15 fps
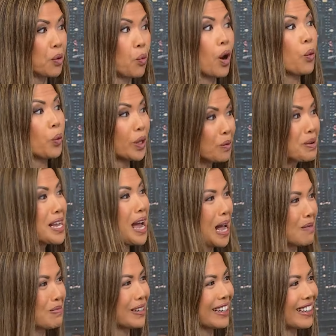and what will be
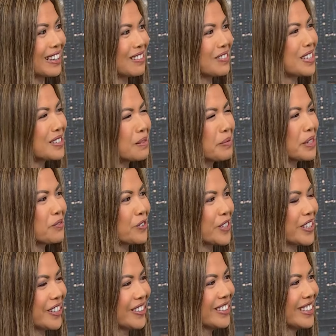happening. What does it mean for
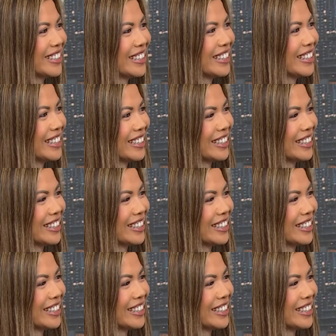you? It